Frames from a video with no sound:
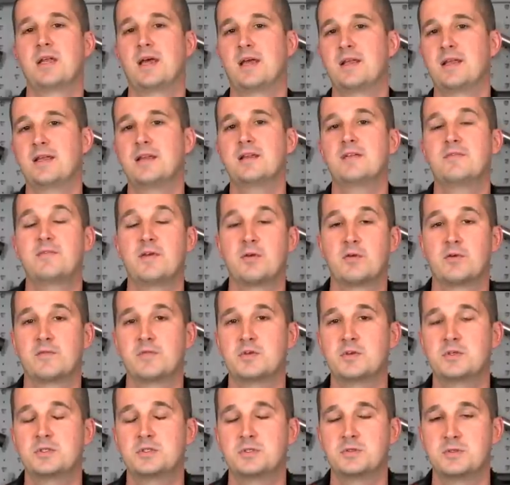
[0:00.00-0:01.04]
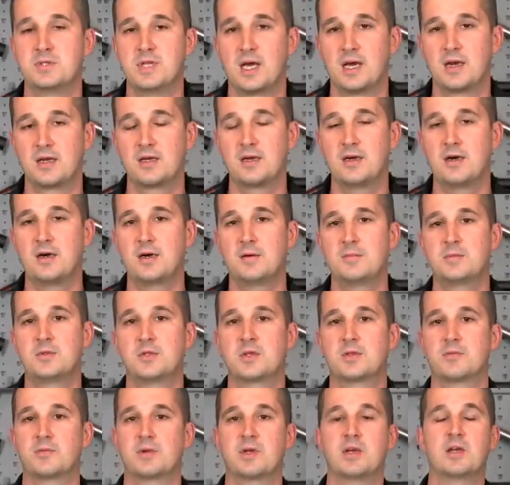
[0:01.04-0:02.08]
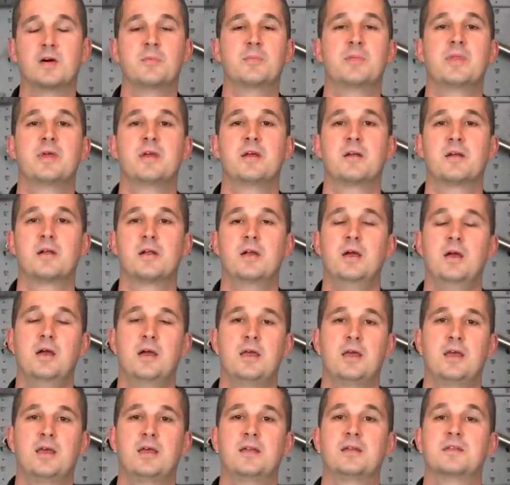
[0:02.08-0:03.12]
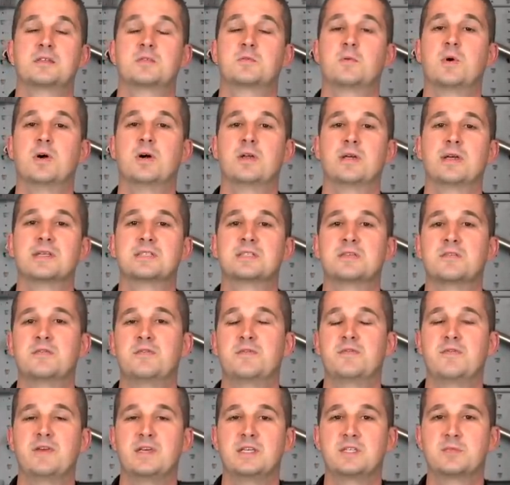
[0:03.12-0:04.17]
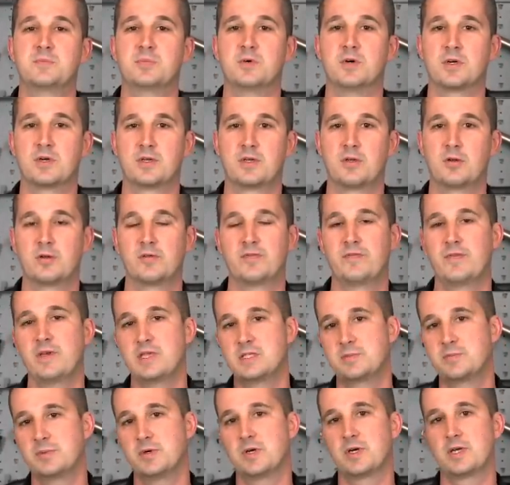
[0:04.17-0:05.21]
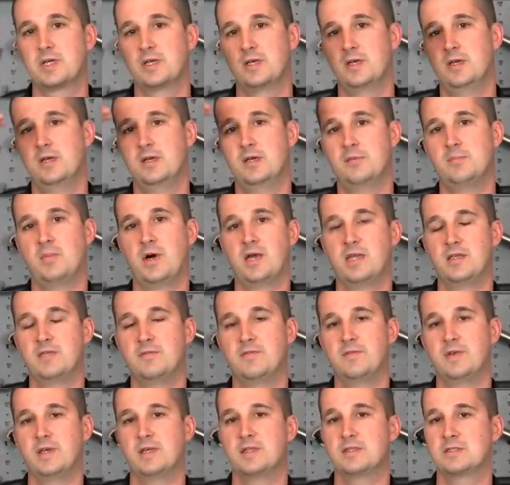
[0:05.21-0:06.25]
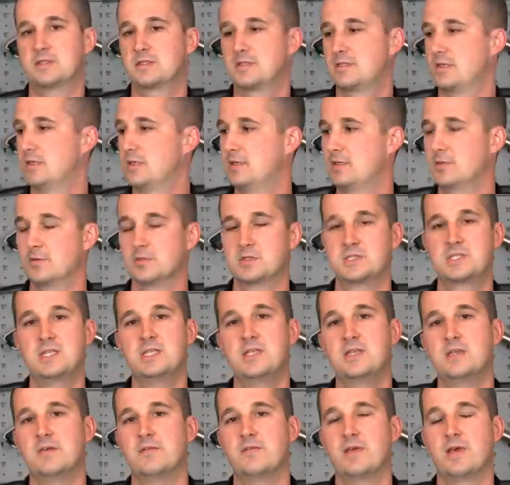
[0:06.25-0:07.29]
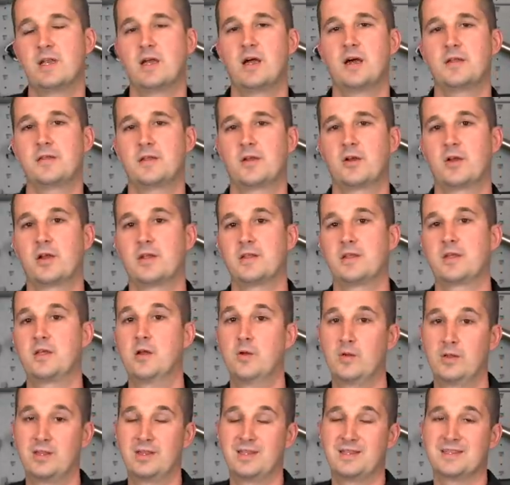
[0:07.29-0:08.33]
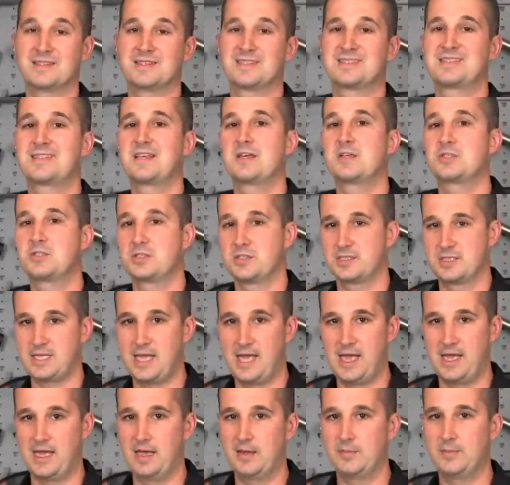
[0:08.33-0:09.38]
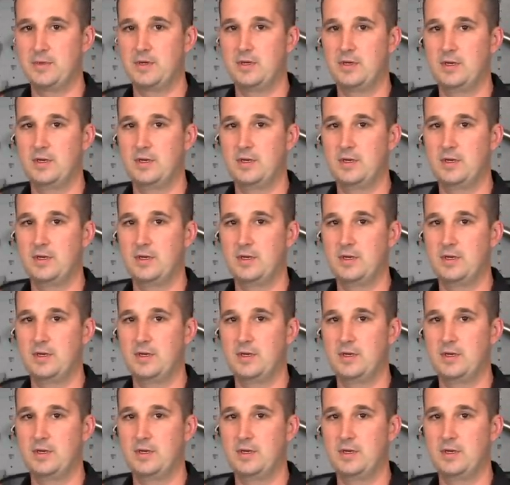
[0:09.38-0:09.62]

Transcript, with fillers: at N F A review shoot dot com. You can read up there, and as well as Facebook. Go to Facebook, my events. You'll see the event on there, and then go to the discussion tab,